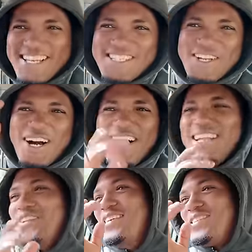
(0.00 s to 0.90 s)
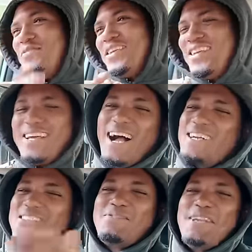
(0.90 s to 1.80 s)
So all of these
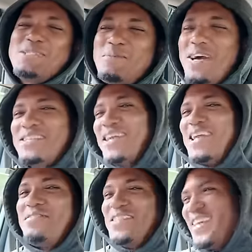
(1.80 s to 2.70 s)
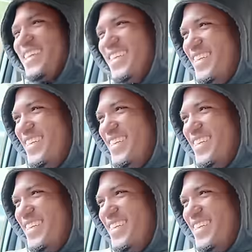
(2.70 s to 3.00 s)
actually village marketing and everything.